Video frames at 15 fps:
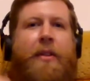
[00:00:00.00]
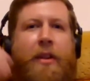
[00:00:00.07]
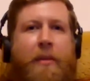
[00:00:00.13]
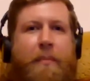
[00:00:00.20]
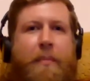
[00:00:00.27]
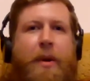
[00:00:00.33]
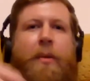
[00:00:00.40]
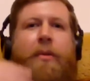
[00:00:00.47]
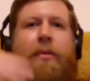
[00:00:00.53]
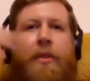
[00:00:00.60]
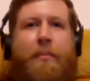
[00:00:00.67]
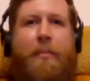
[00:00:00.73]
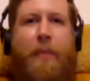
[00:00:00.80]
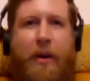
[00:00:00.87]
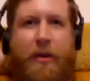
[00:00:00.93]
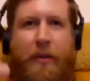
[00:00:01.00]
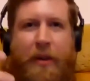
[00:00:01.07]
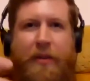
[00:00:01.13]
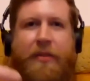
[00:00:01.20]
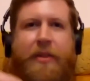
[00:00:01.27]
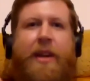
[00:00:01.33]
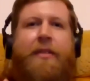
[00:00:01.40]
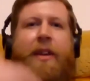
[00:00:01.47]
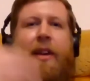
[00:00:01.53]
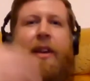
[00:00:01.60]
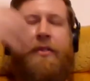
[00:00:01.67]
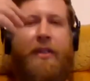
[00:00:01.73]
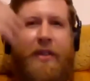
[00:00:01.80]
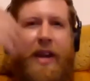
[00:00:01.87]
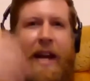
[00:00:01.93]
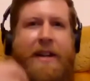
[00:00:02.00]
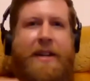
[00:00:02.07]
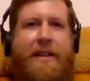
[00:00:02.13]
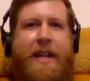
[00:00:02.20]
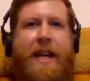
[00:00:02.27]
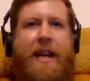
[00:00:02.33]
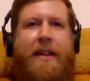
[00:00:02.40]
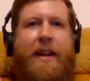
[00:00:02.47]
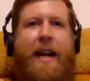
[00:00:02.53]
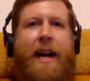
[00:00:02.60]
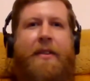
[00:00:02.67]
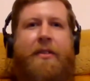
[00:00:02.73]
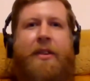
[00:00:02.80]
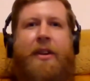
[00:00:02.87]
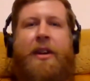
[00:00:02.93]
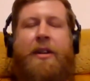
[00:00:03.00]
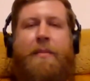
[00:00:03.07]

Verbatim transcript: And so it builds this model that says there's this entity that has